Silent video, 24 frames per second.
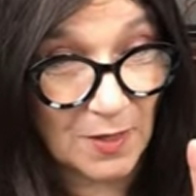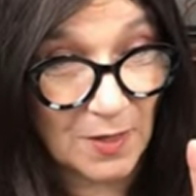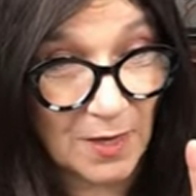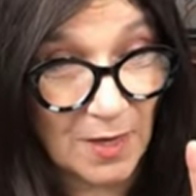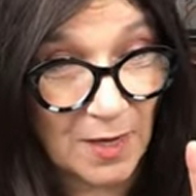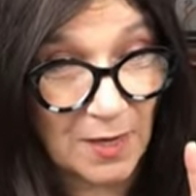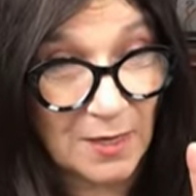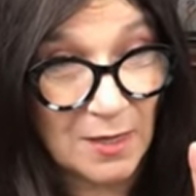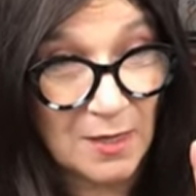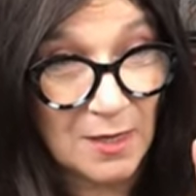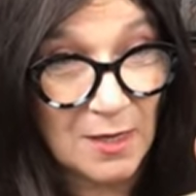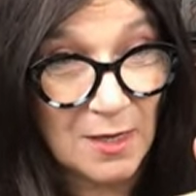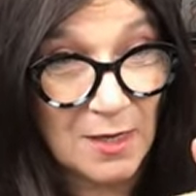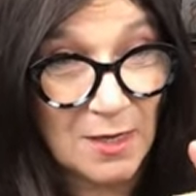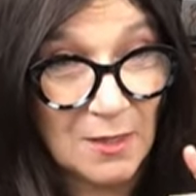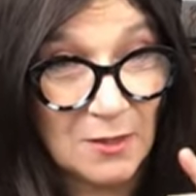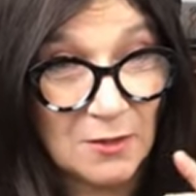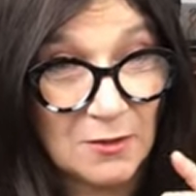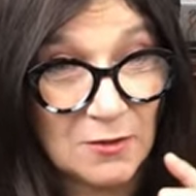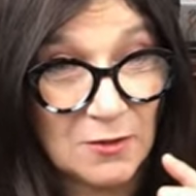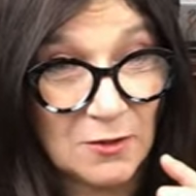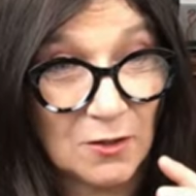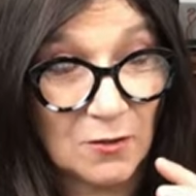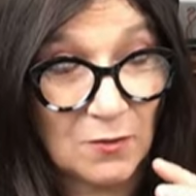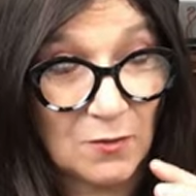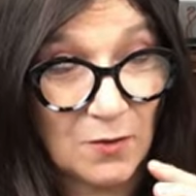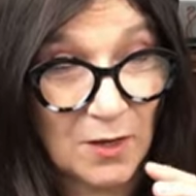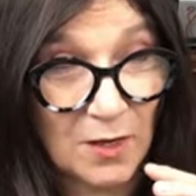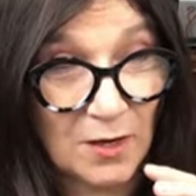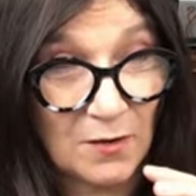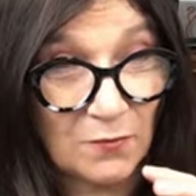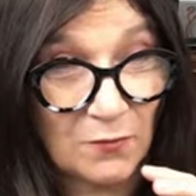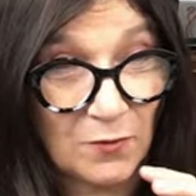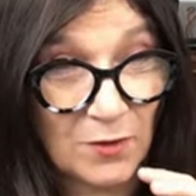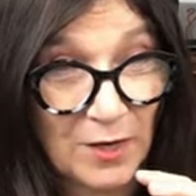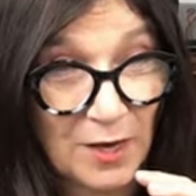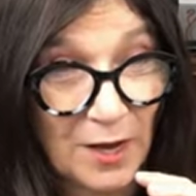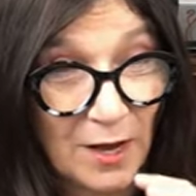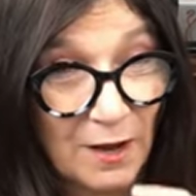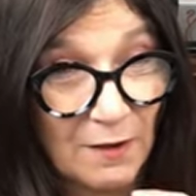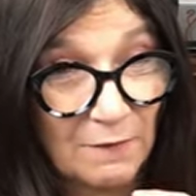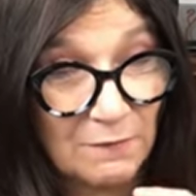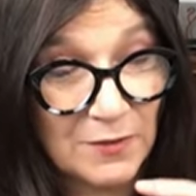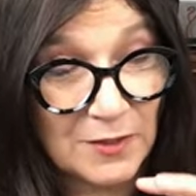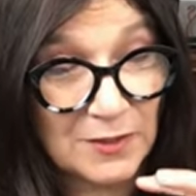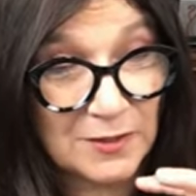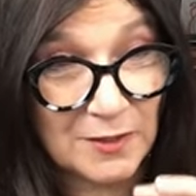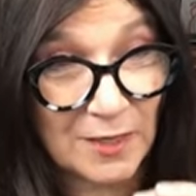Okay, so if we
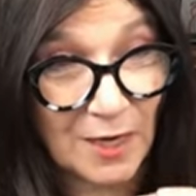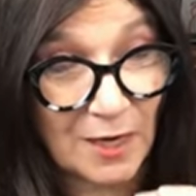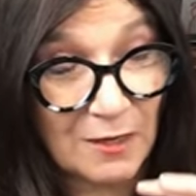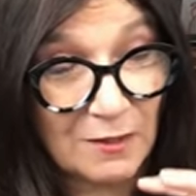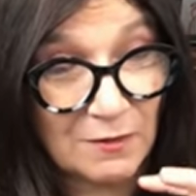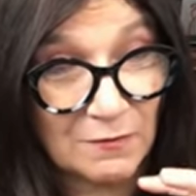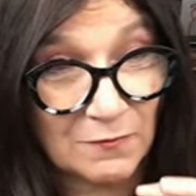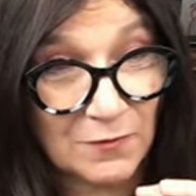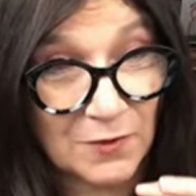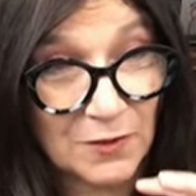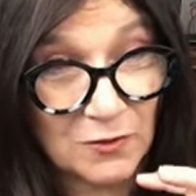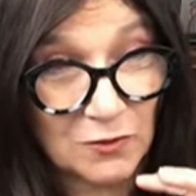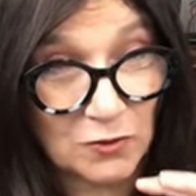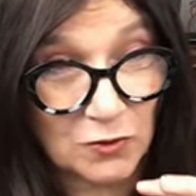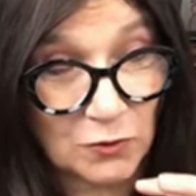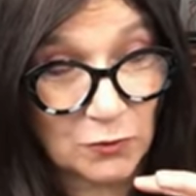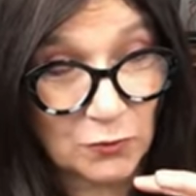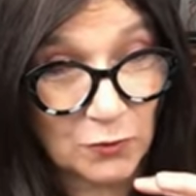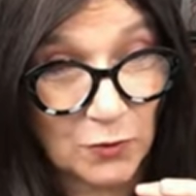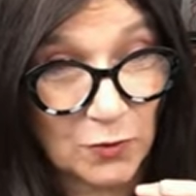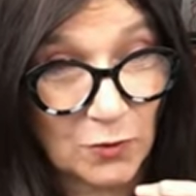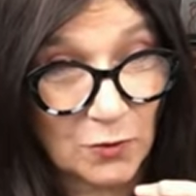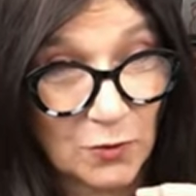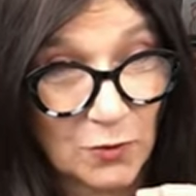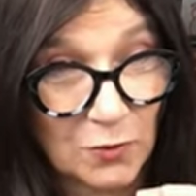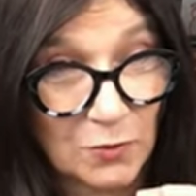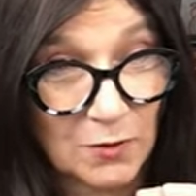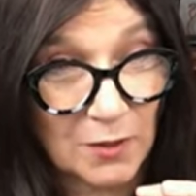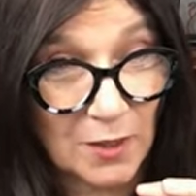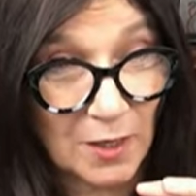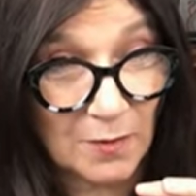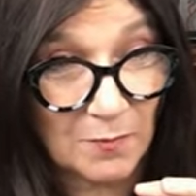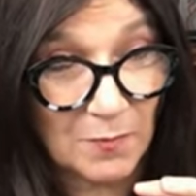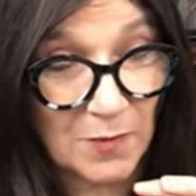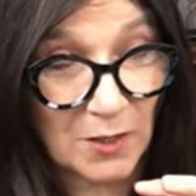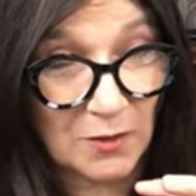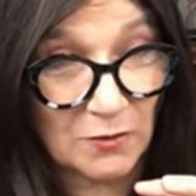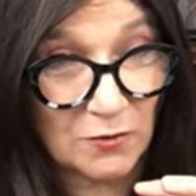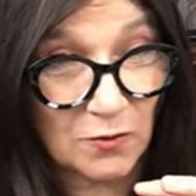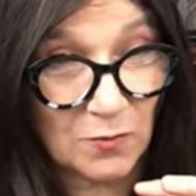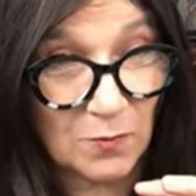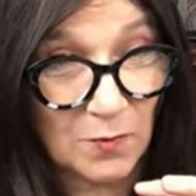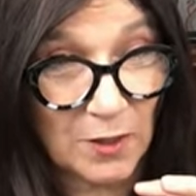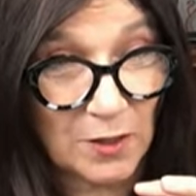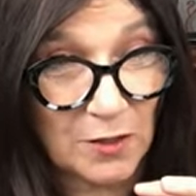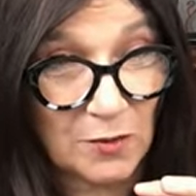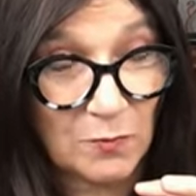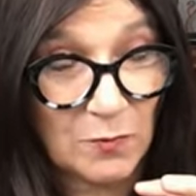have this out of control gut
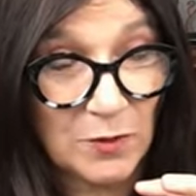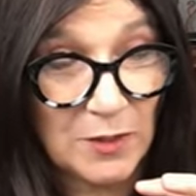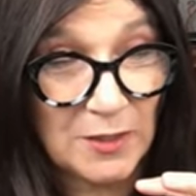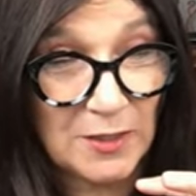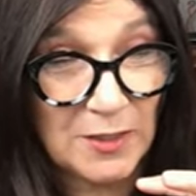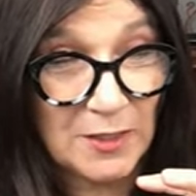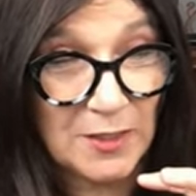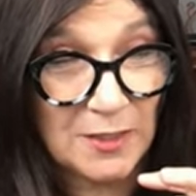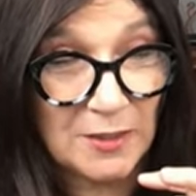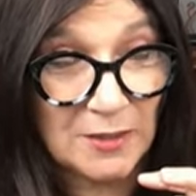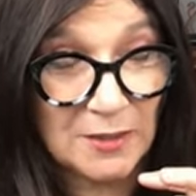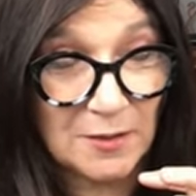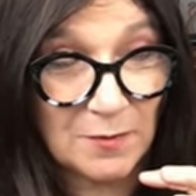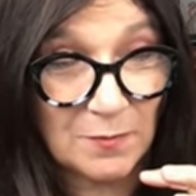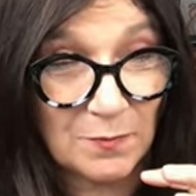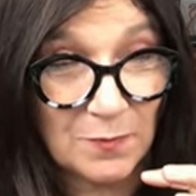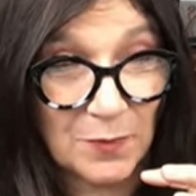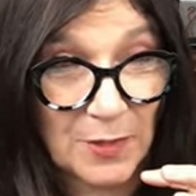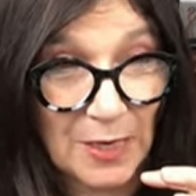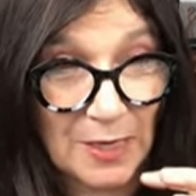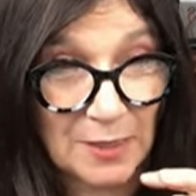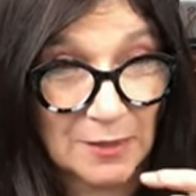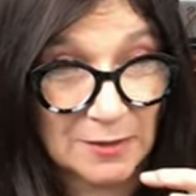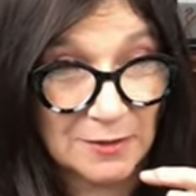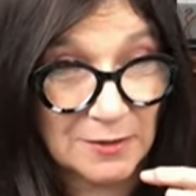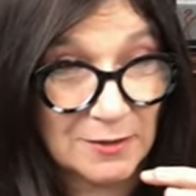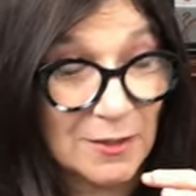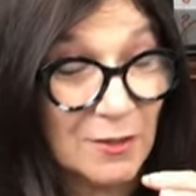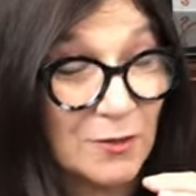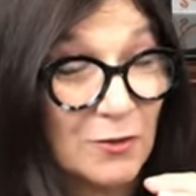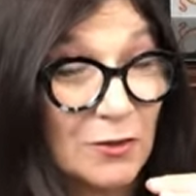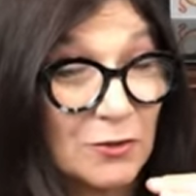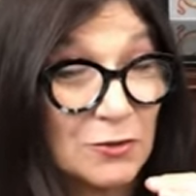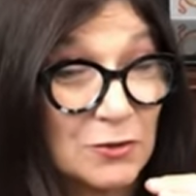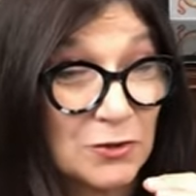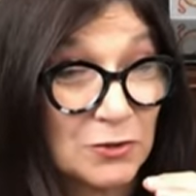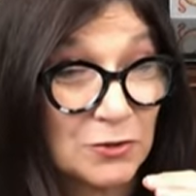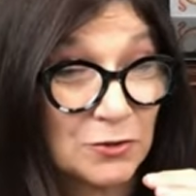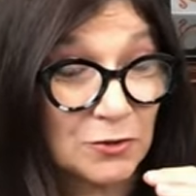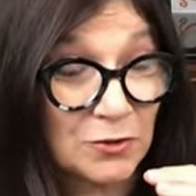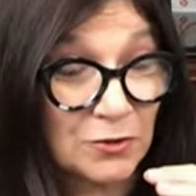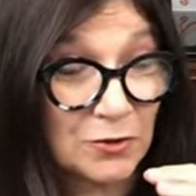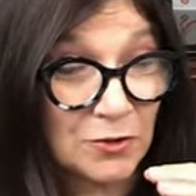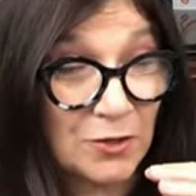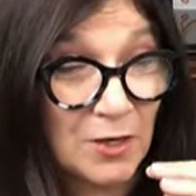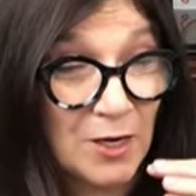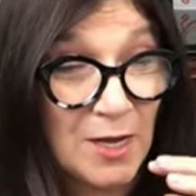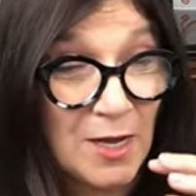microbiome, we need to balance out our
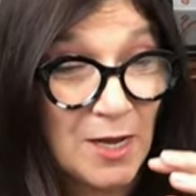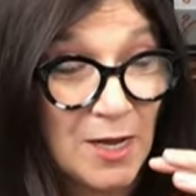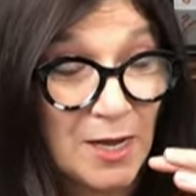sugar